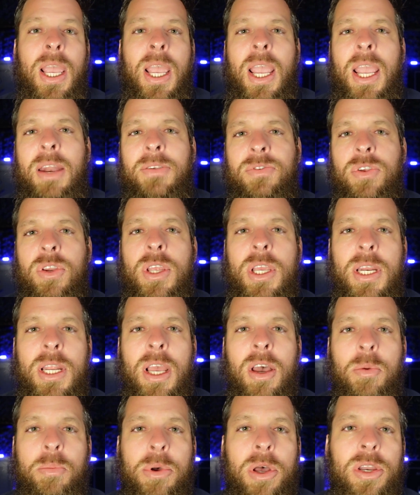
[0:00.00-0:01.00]
And if you need
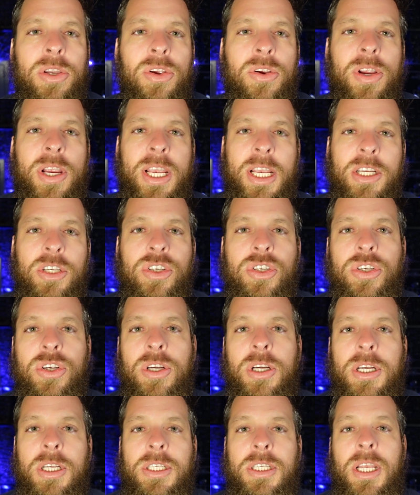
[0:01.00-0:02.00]
help on your
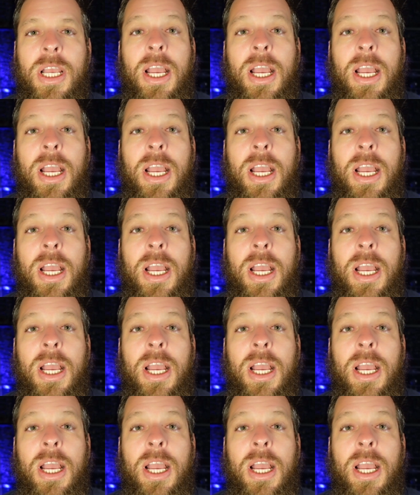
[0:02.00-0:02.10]
insurance,